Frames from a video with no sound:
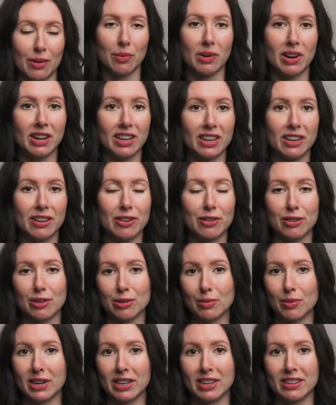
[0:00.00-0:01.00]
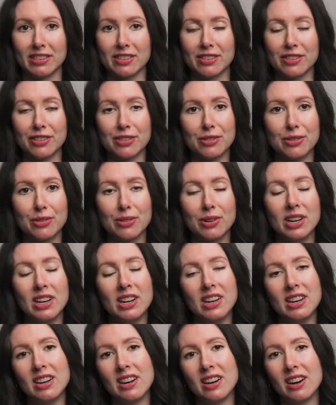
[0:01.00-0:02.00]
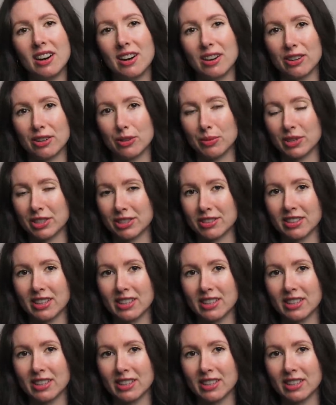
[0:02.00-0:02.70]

wanted or wanted to do on a wish